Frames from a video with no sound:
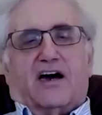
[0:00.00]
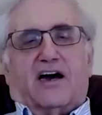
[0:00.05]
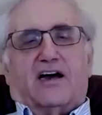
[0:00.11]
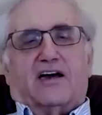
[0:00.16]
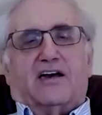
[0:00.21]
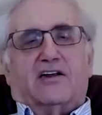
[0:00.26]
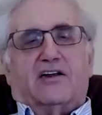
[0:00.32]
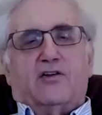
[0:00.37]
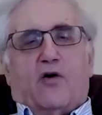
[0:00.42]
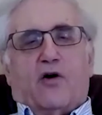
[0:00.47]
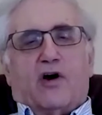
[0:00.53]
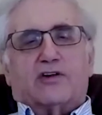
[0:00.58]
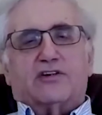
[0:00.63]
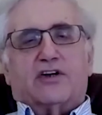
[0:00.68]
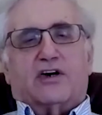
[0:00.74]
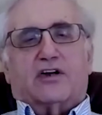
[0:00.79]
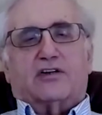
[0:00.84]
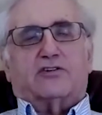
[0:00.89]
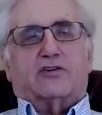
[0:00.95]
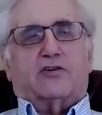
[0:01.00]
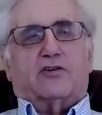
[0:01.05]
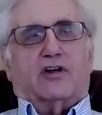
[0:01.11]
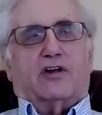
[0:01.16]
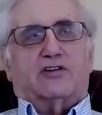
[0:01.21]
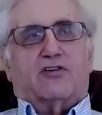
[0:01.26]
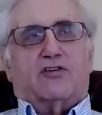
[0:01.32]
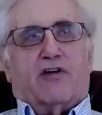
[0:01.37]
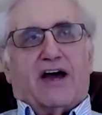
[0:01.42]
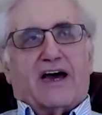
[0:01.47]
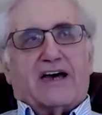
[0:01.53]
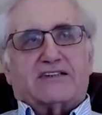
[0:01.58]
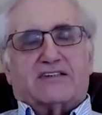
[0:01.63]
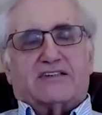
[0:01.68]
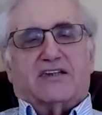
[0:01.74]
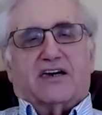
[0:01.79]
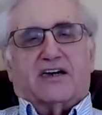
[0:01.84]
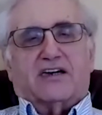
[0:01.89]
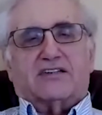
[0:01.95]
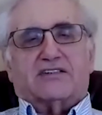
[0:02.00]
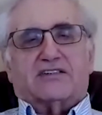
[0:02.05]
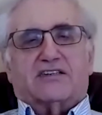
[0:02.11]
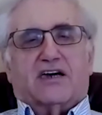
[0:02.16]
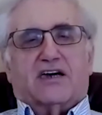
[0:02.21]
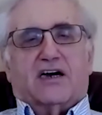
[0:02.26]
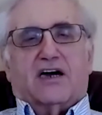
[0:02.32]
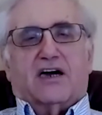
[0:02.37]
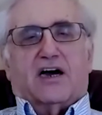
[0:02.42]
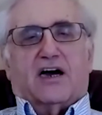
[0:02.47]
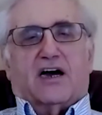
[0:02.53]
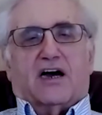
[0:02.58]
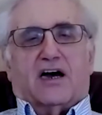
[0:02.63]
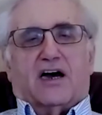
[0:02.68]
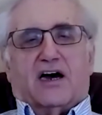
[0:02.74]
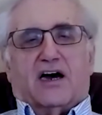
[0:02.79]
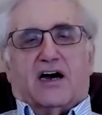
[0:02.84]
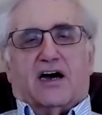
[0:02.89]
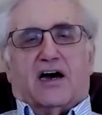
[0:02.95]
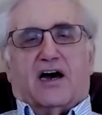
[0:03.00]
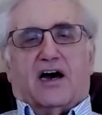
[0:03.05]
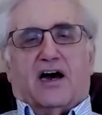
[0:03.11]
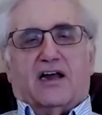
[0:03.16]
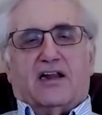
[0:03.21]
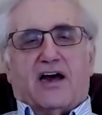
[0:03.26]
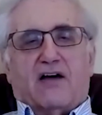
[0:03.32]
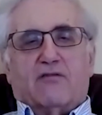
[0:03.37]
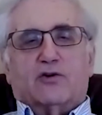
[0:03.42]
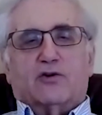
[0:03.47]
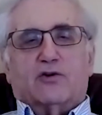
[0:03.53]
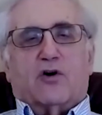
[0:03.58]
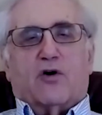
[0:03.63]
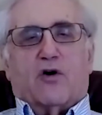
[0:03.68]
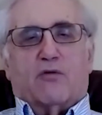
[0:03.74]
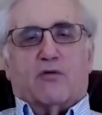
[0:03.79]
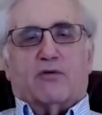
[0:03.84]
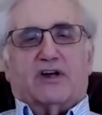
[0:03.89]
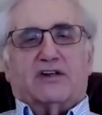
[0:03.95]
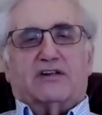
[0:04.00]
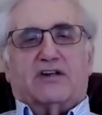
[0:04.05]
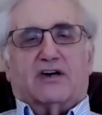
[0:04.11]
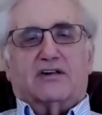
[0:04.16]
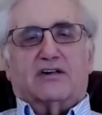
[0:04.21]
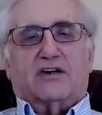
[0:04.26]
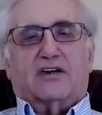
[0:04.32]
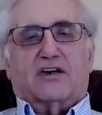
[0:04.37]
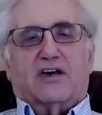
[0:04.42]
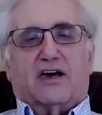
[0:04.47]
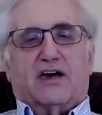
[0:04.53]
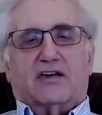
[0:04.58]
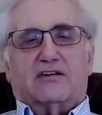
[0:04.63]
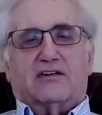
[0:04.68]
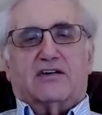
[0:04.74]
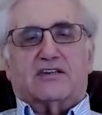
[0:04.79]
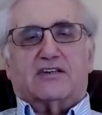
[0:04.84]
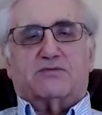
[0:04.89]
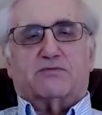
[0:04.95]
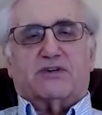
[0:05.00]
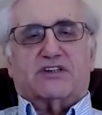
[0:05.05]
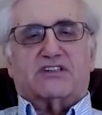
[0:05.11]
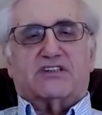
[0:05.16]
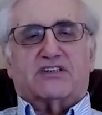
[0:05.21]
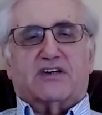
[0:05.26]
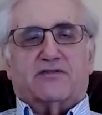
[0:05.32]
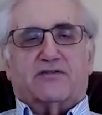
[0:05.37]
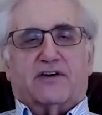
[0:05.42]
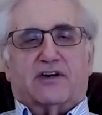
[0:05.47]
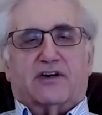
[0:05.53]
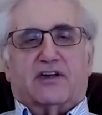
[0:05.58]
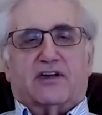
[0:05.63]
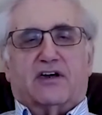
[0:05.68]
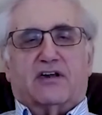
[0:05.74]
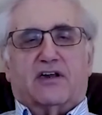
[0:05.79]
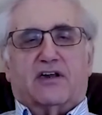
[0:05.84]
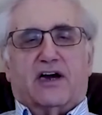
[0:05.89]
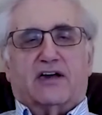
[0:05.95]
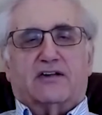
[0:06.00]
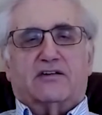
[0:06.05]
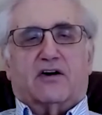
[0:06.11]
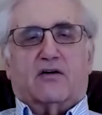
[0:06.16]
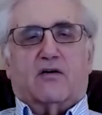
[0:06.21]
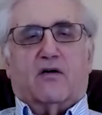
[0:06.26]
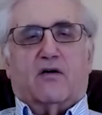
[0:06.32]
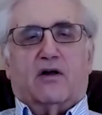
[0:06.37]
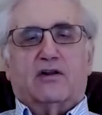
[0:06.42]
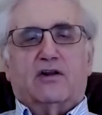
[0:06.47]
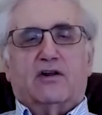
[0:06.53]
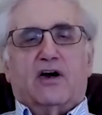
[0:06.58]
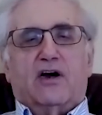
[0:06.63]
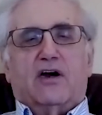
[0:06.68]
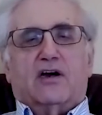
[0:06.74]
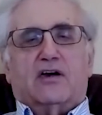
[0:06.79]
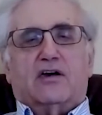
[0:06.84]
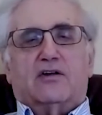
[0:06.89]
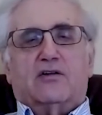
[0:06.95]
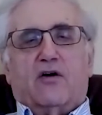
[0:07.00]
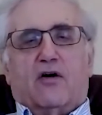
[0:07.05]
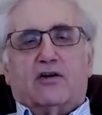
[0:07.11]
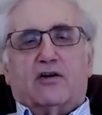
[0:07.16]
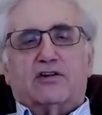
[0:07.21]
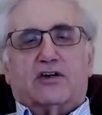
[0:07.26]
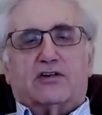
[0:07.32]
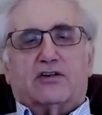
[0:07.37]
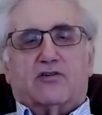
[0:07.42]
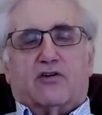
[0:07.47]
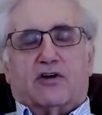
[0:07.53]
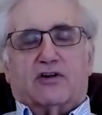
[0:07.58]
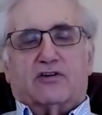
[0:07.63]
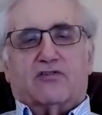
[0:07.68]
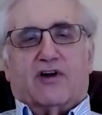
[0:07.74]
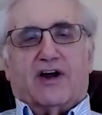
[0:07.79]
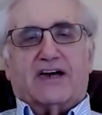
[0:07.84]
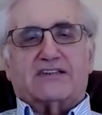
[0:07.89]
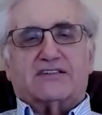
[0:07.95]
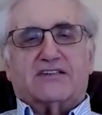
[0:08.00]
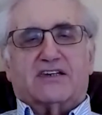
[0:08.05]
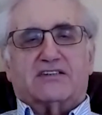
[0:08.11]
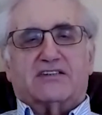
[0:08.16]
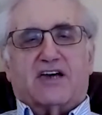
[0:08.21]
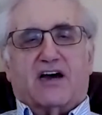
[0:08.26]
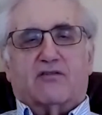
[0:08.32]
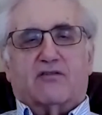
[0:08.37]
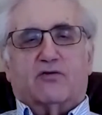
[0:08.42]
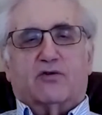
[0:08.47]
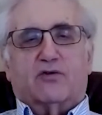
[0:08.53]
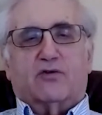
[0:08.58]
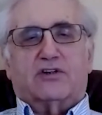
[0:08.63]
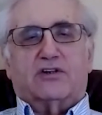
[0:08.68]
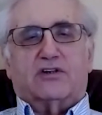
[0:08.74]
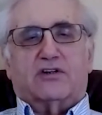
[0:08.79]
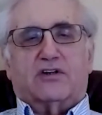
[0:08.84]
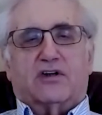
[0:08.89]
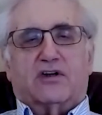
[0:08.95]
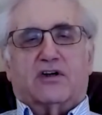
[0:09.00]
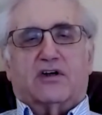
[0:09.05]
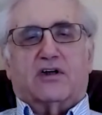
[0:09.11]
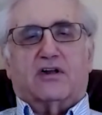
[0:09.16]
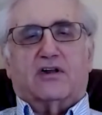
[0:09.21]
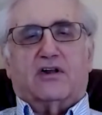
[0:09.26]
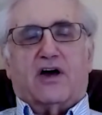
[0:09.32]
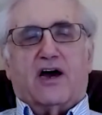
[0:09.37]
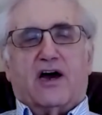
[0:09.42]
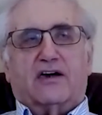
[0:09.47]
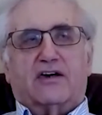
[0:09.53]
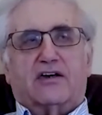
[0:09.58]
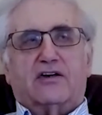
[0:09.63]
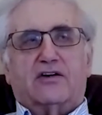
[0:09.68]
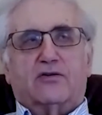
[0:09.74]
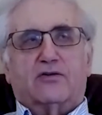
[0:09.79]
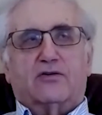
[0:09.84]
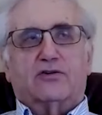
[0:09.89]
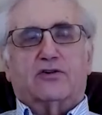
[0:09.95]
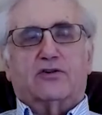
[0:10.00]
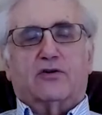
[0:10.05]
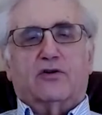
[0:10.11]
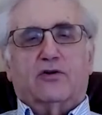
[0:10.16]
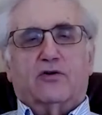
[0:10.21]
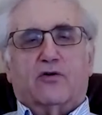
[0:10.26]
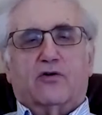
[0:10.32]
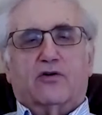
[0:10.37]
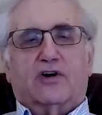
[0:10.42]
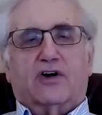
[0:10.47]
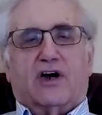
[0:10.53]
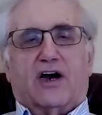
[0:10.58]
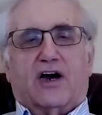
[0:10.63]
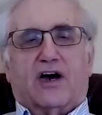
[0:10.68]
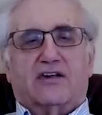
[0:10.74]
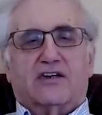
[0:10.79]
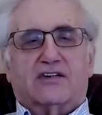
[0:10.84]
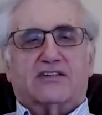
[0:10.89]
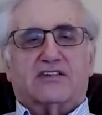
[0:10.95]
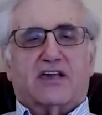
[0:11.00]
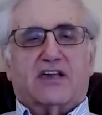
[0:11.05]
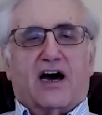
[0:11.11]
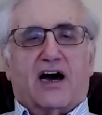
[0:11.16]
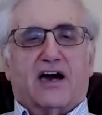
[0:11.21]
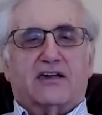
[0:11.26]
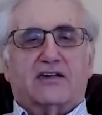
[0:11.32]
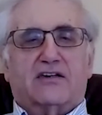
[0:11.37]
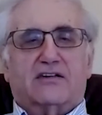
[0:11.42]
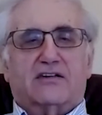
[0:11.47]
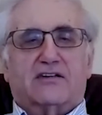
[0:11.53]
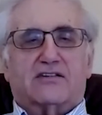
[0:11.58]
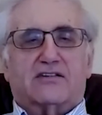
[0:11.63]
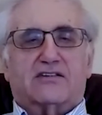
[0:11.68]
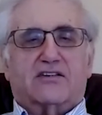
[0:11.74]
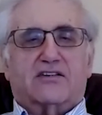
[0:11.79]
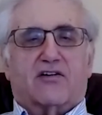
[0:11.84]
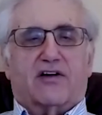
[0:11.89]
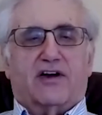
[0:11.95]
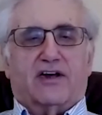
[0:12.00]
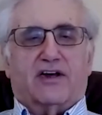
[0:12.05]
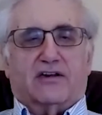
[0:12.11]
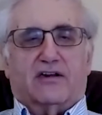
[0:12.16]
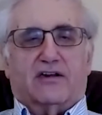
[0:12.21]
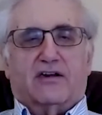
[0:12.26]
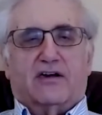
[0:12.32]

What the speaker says: In order to address this, and I would comment on Canada specifically later on, in order to address this, I would like you to look at the slide on the screen.